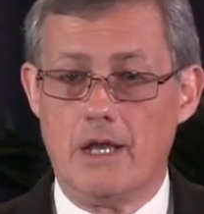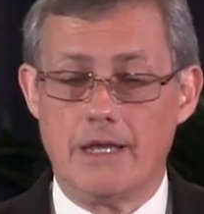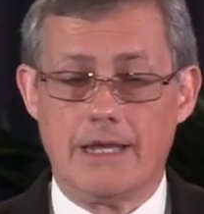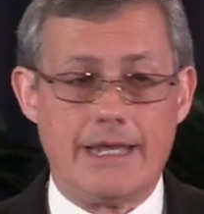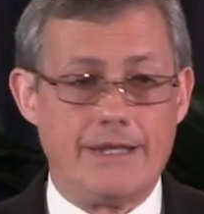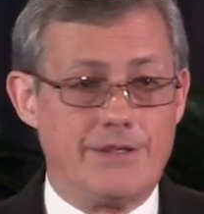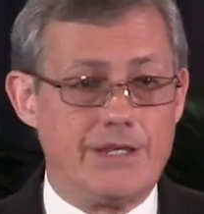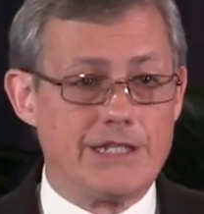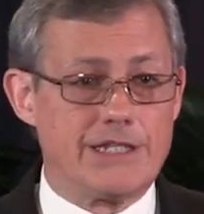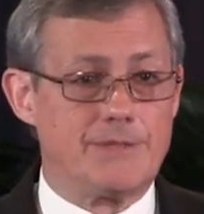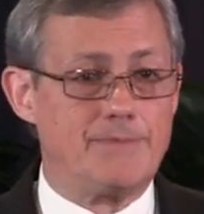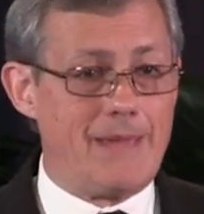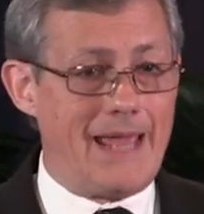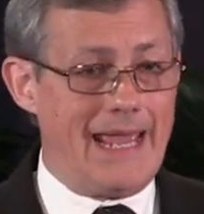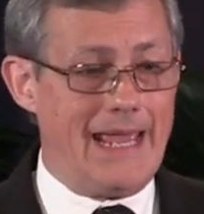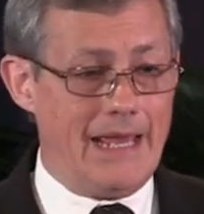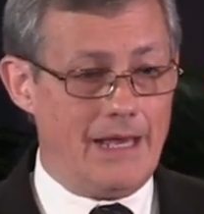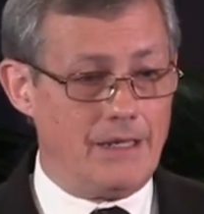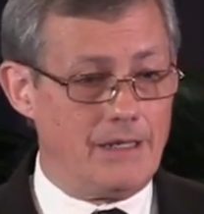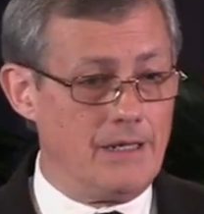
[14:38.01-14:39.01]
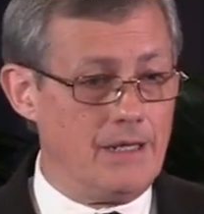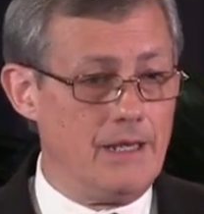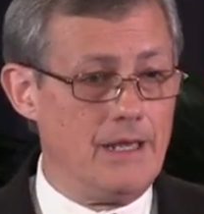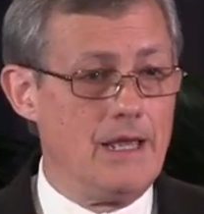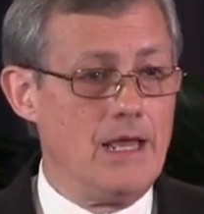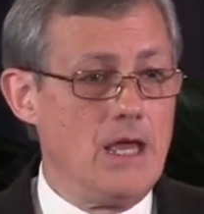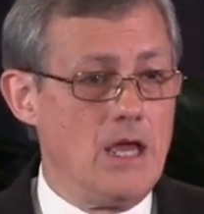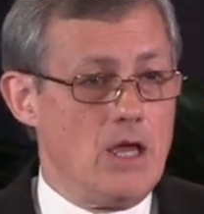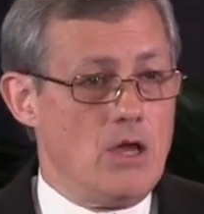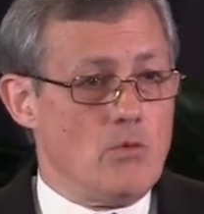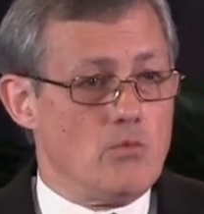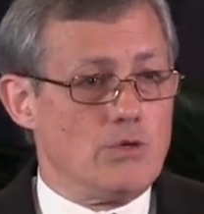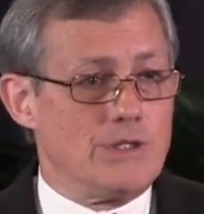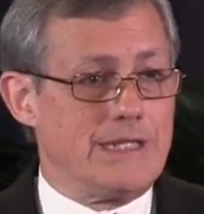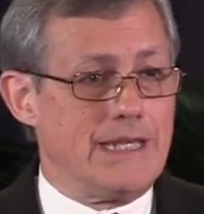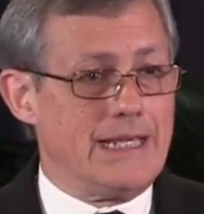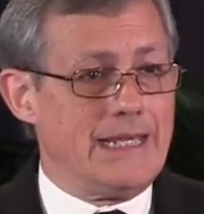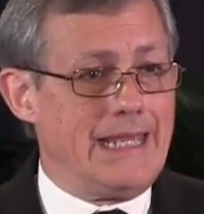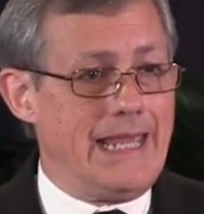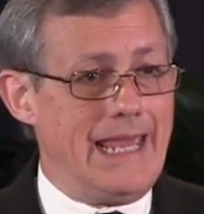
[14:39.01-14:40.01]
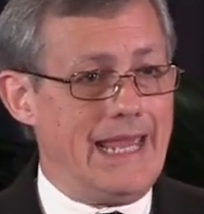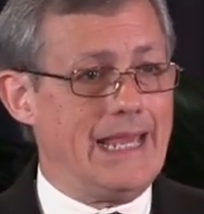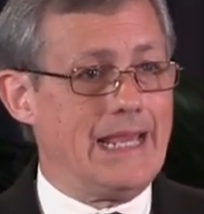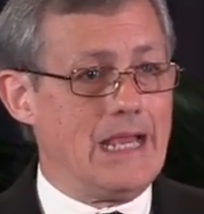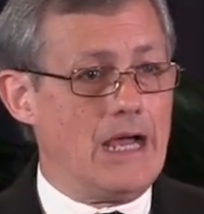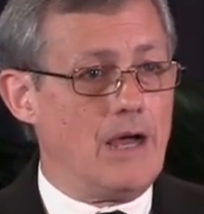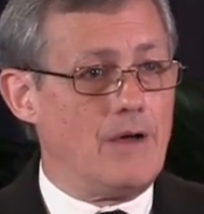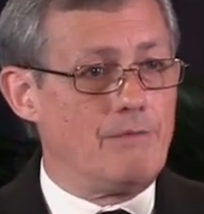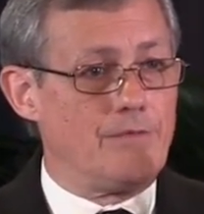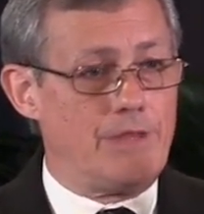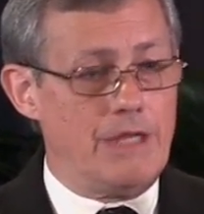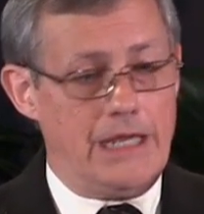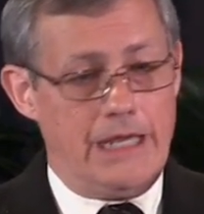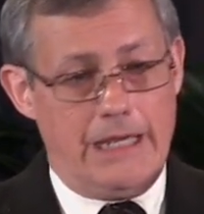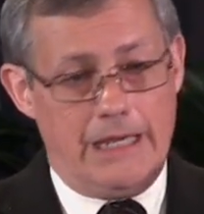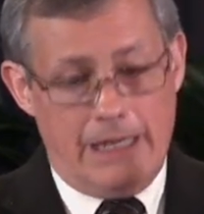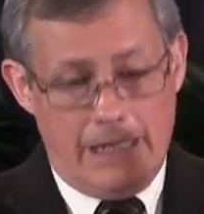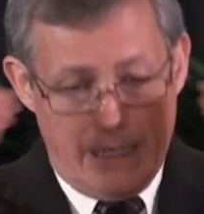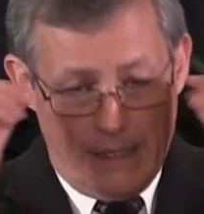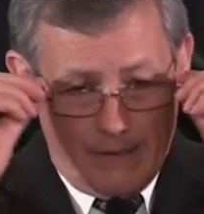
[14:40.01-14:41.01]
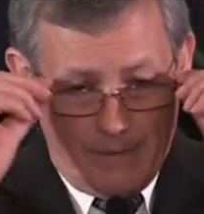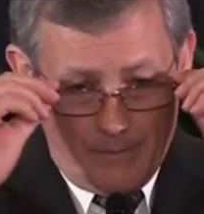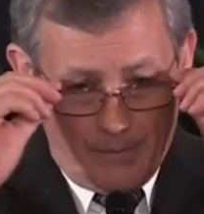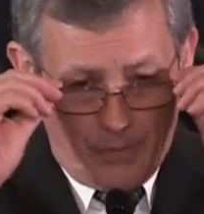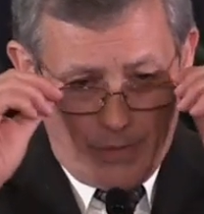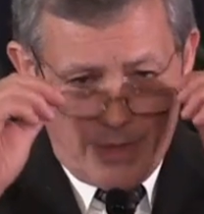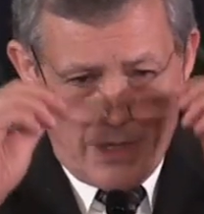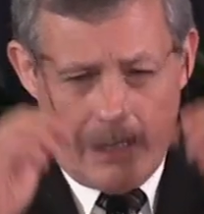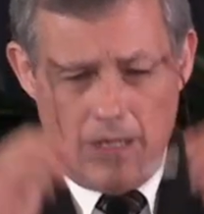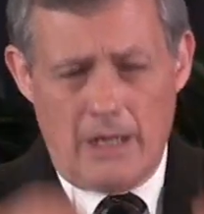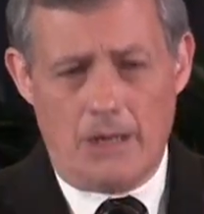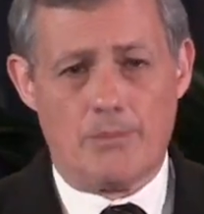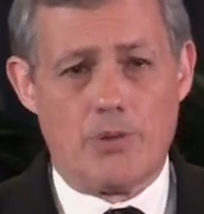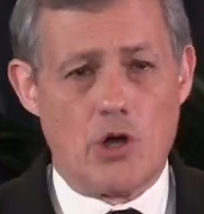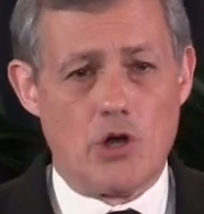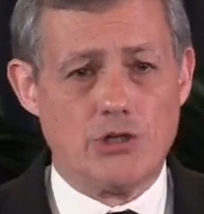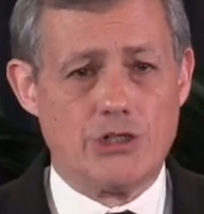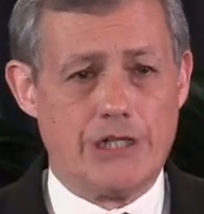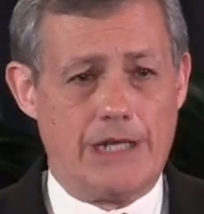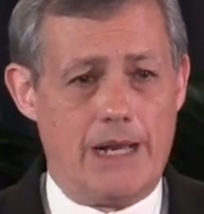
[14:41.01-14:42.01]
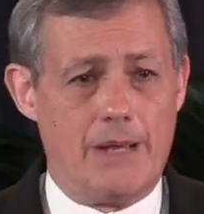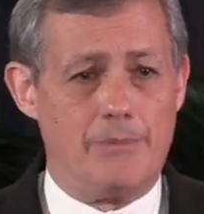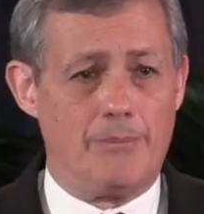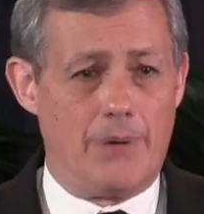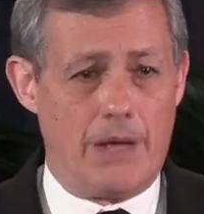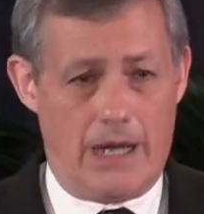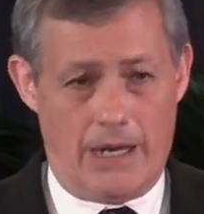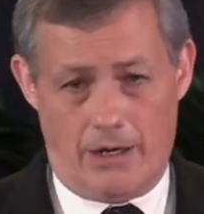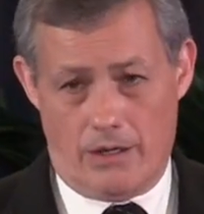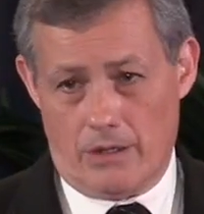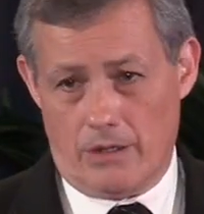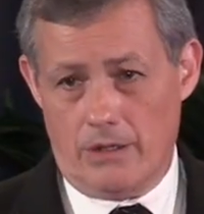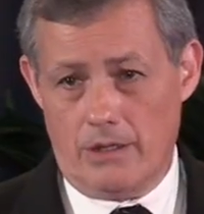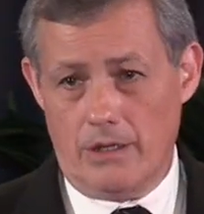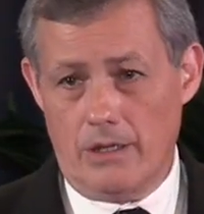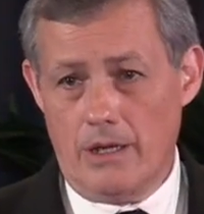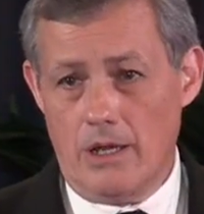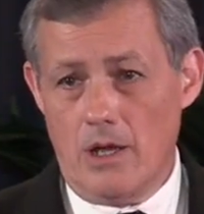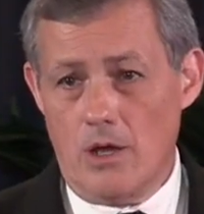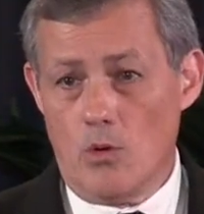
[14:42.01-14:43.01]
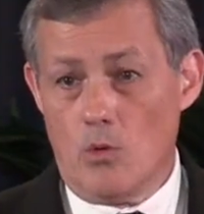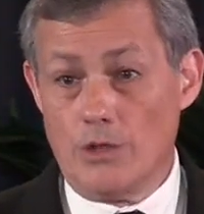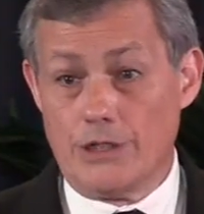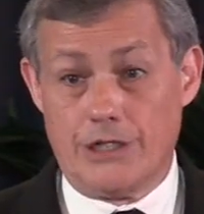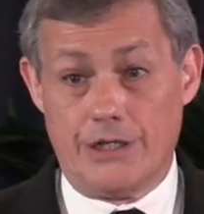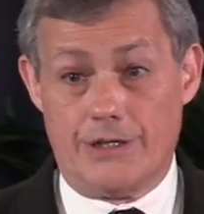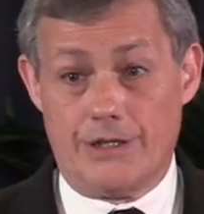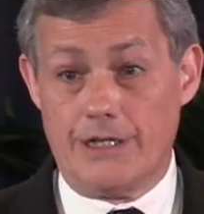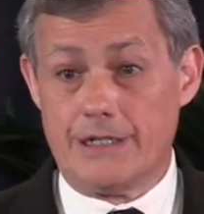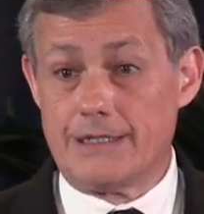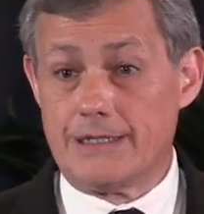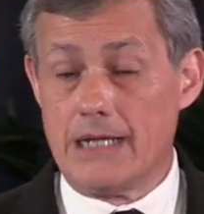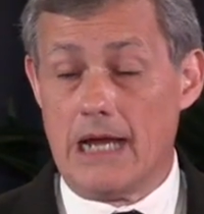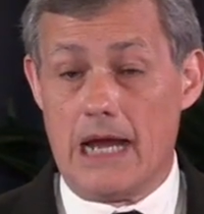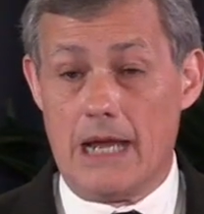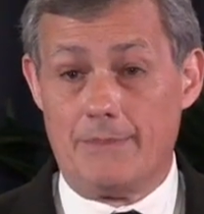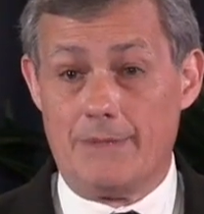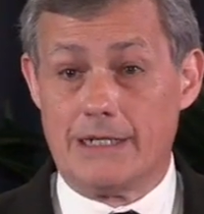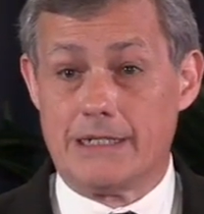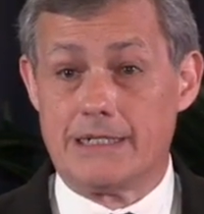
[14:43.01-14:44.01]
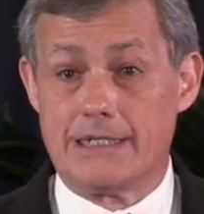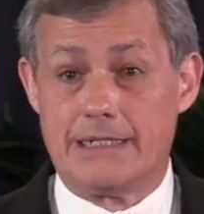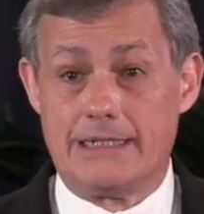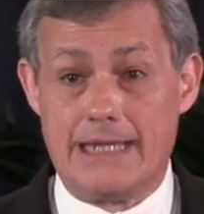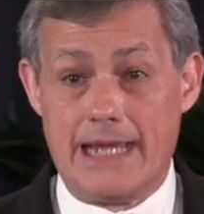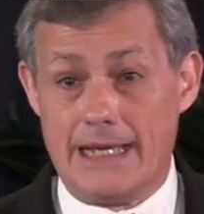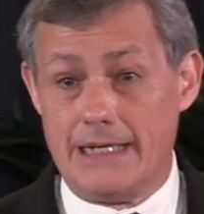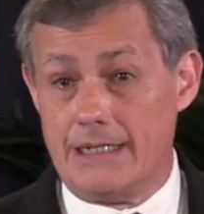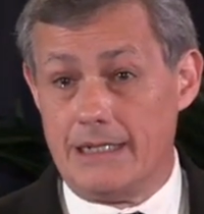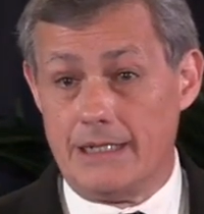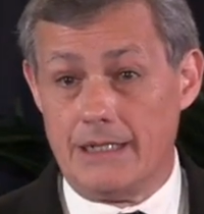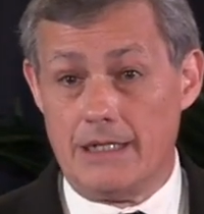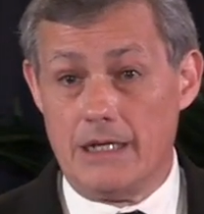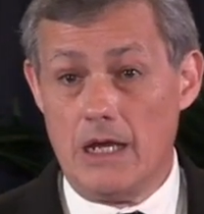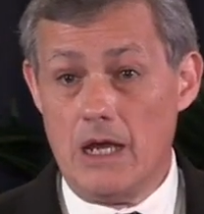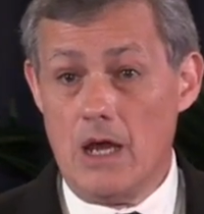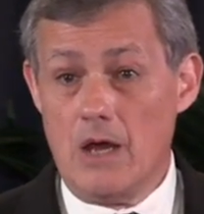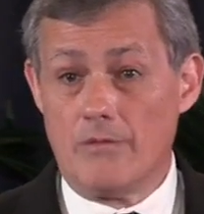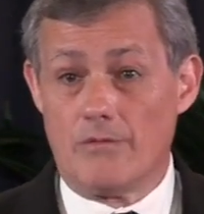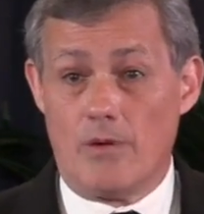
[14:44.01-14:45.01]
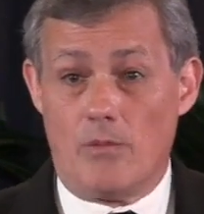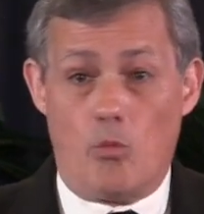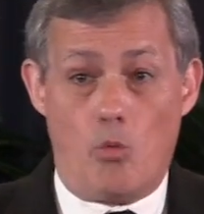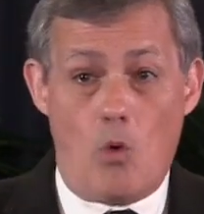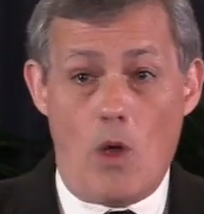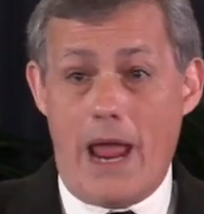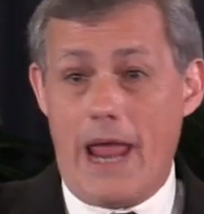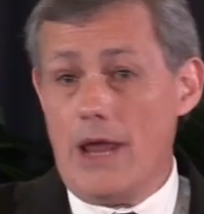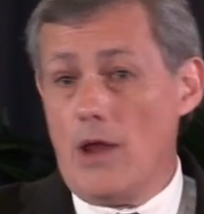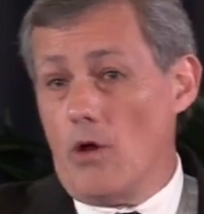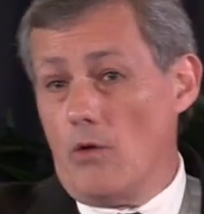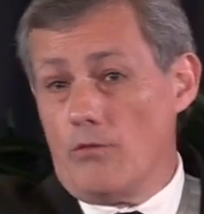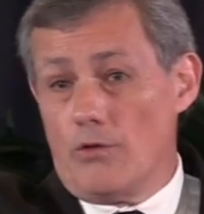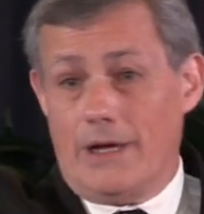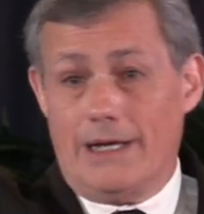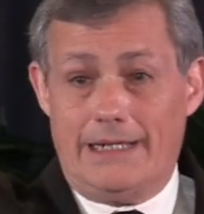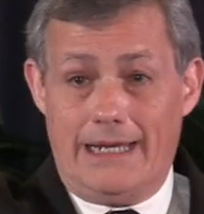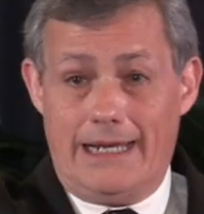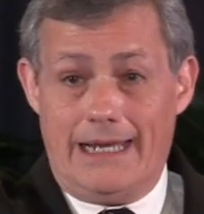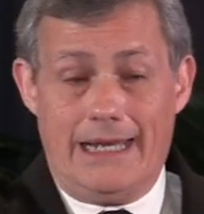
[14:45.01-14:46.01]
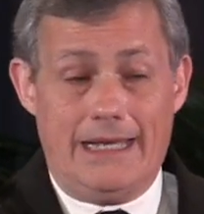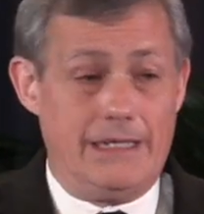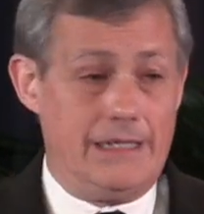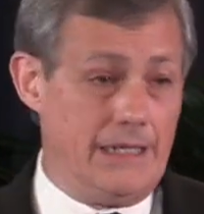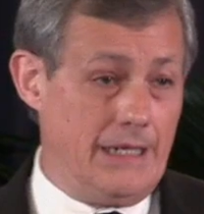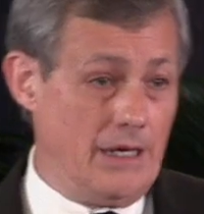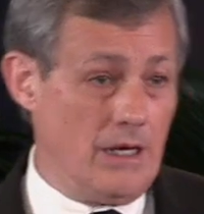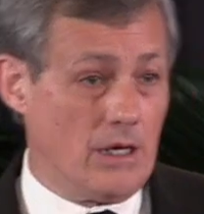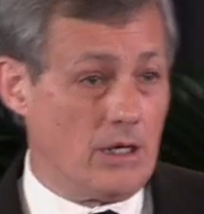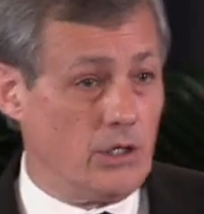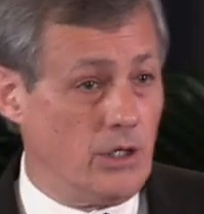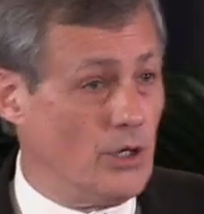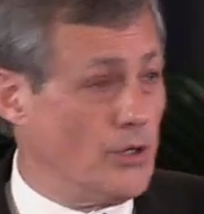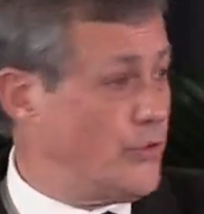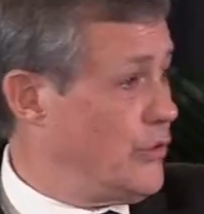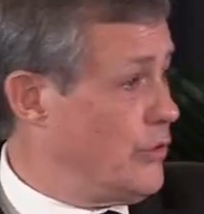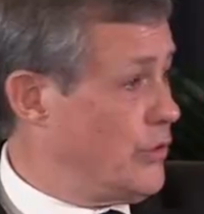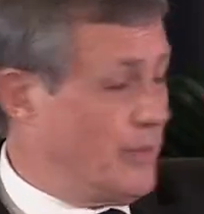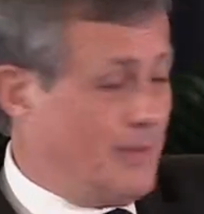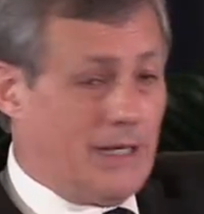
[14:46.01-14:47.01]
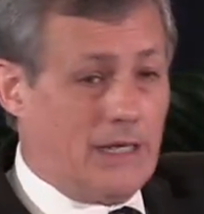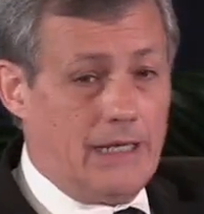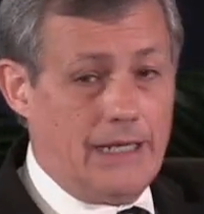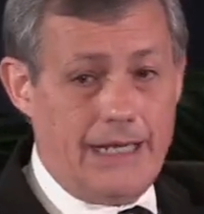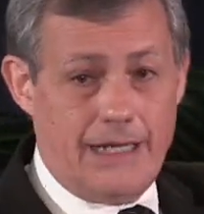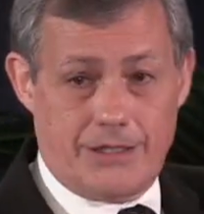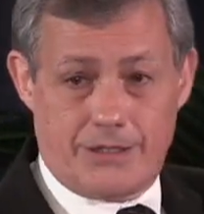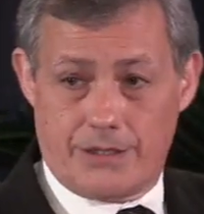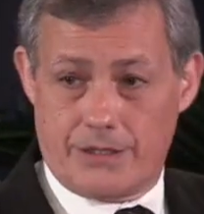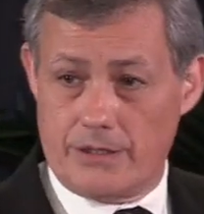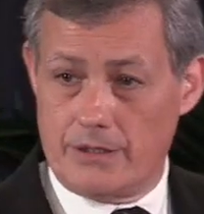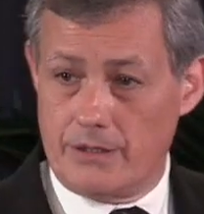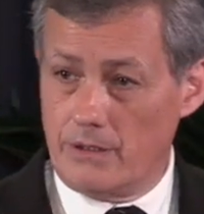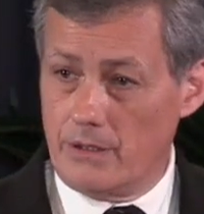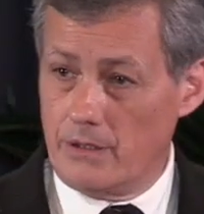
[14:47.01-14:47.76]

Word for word: He, this man was the king of the Persian Empire, which at this time extended from way over into India, clear through the Middle East.